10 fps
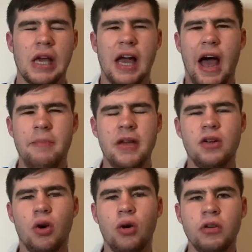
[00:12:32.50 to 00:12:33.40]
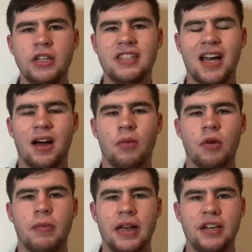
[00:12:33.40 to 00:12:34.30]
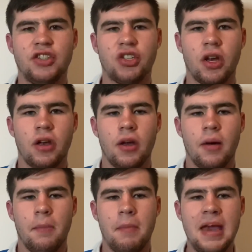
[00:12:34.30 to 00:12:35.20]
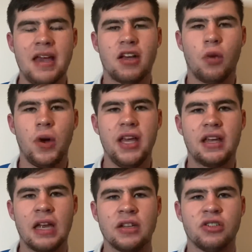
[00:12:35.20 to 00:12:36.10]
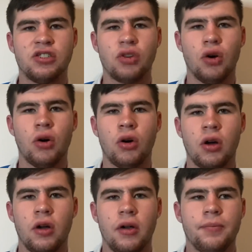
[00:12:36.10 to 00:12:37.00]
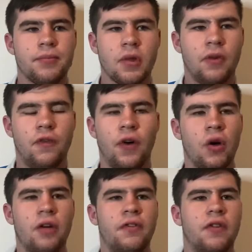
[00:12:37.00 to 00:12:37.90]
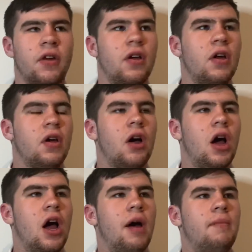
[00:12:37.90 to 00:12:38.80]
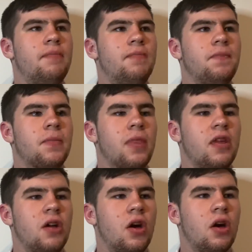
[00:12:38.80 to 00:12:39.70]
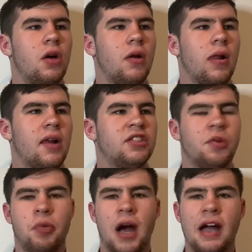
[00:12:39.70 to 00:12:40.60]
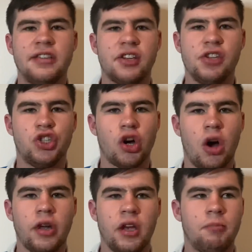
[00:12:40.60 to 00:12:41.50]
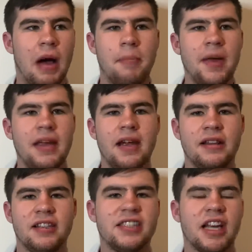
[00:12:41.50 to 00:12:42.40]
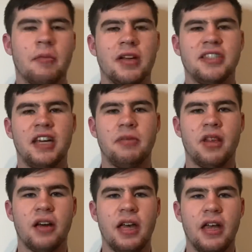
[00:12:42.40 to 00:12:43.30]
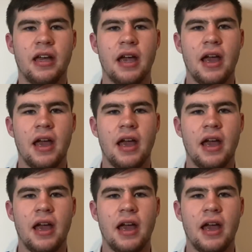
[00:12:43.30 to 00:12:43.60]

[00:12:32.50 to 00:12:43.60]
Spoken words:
I mean, only Town would manage to make a weekend so full of, surprise and joy by beating the second best team in the league